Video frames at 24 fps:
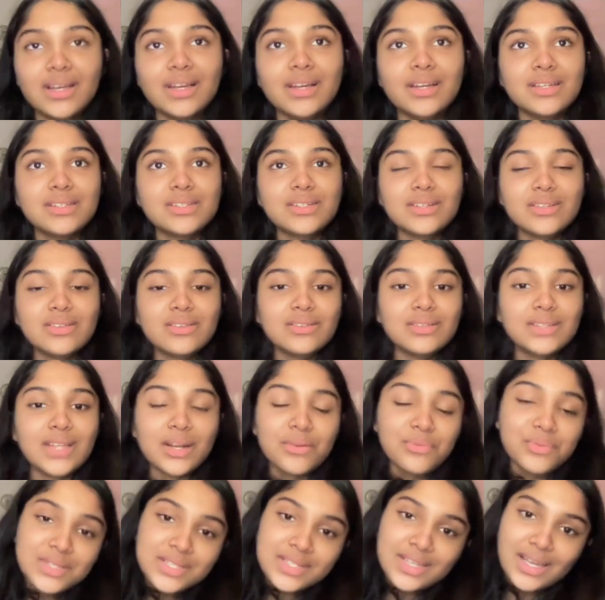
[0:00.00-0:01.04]
So
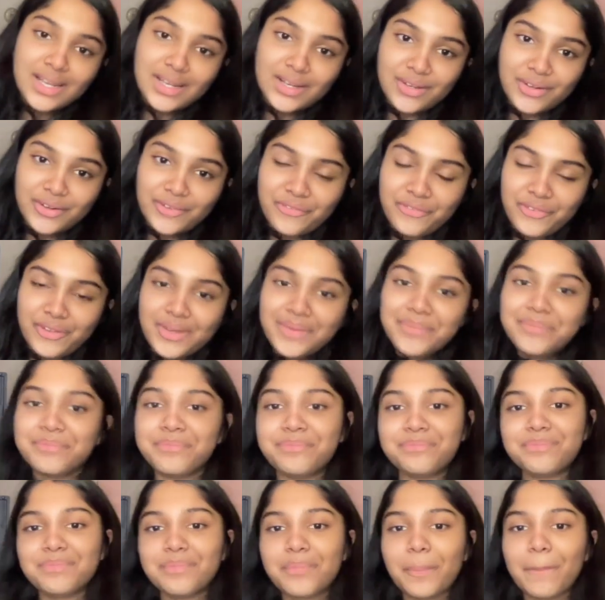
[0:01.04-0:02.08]
that was calligraphy,
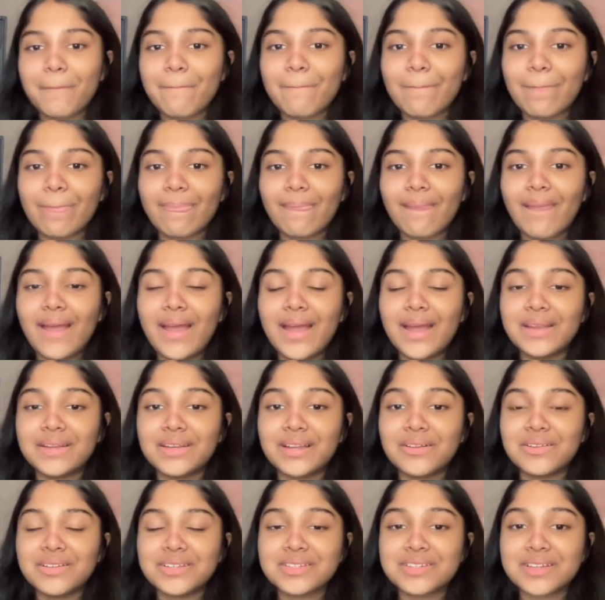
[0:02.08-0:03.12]
and
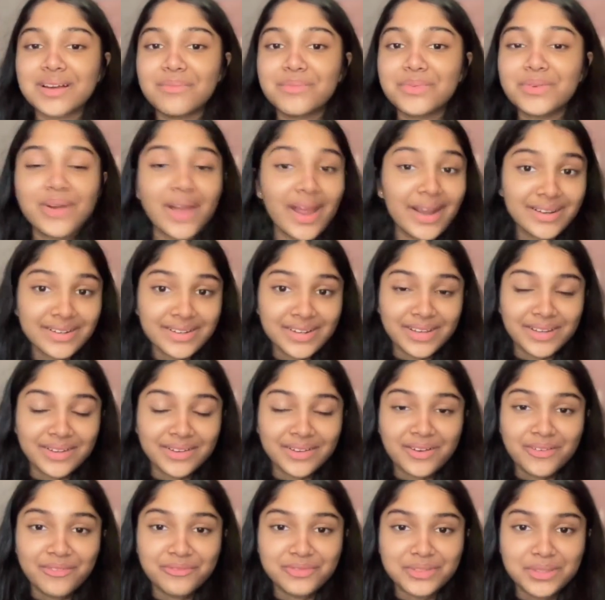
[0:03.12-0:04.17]
now let's come to editing
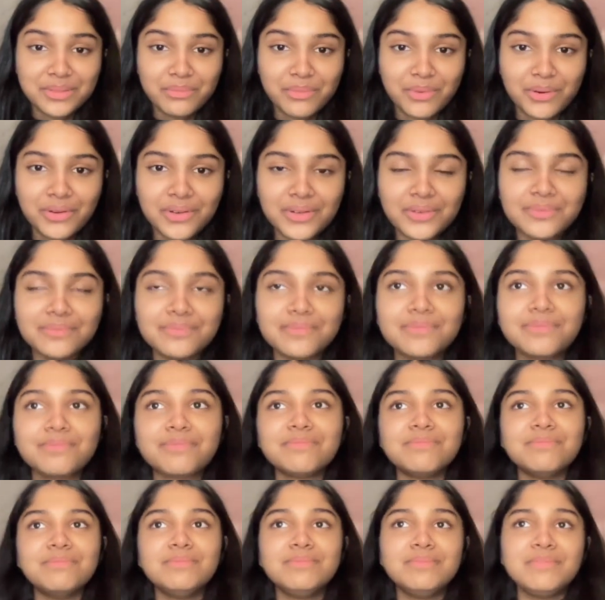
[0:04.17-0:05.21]
of the book.
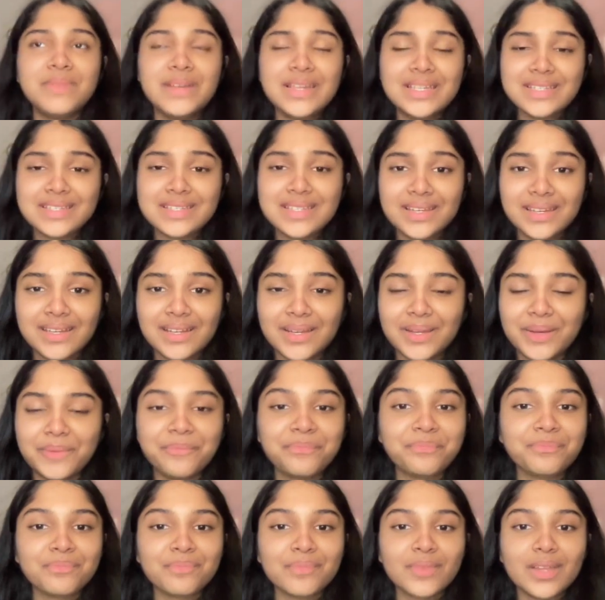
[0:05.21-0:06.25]

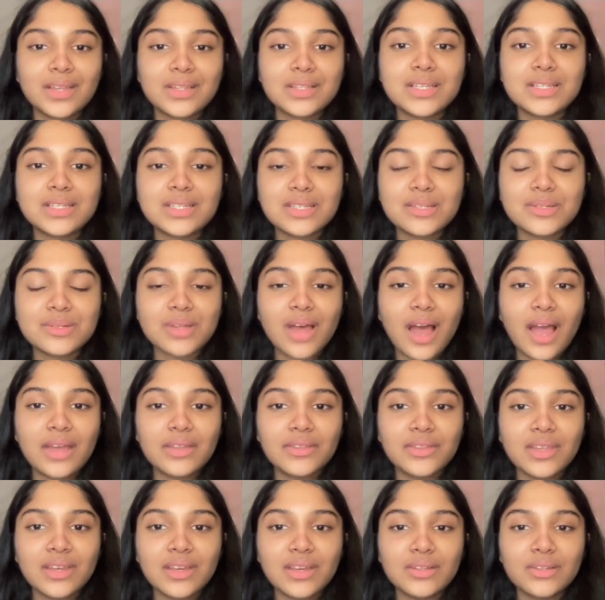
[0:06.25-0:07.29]
Basically, this is, I
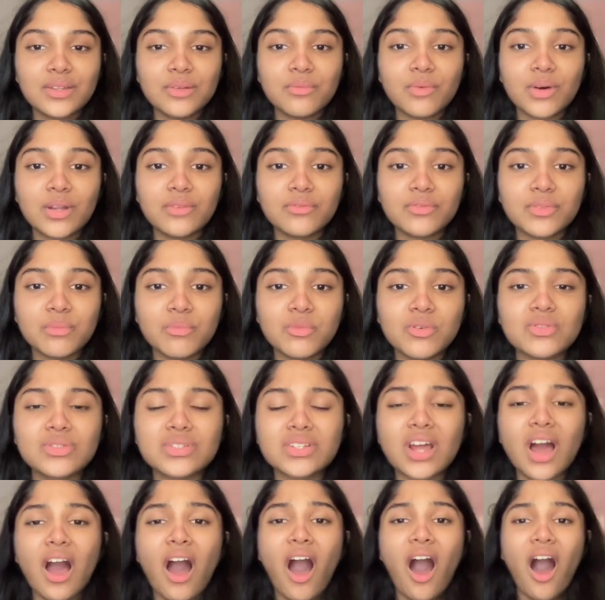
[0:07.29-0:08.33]
think, the one of the
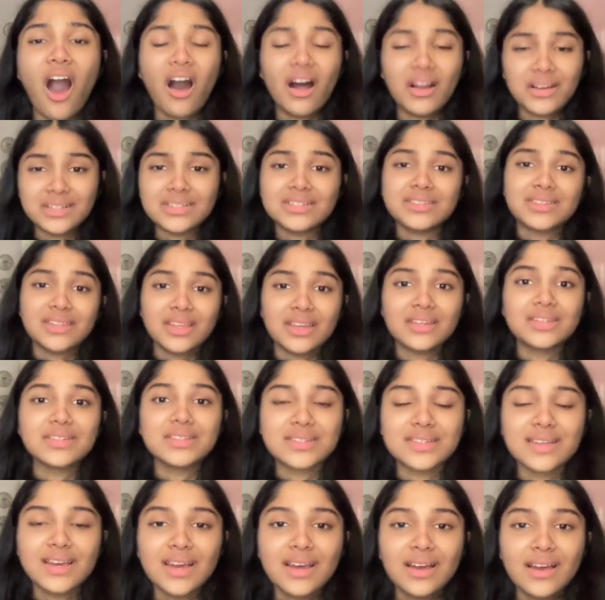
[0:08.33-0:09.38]
most hardest
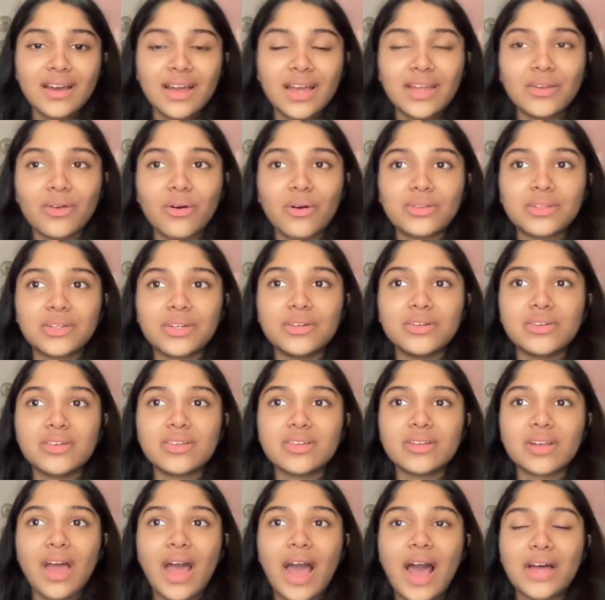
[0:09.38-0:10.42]
things an
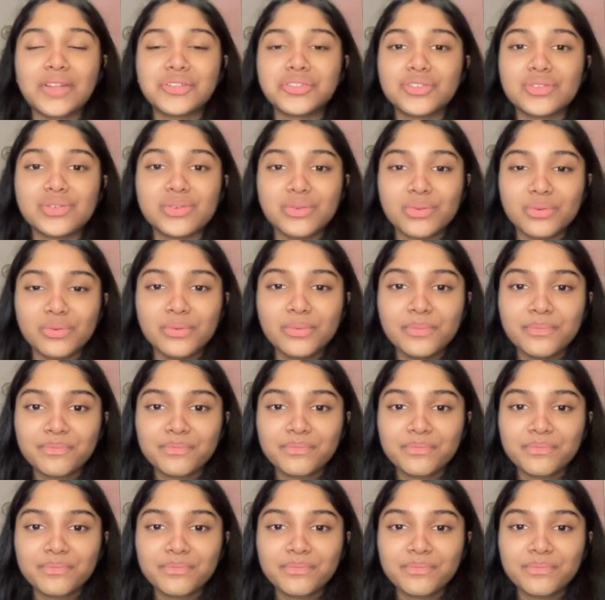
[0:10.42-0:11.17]
author has to do.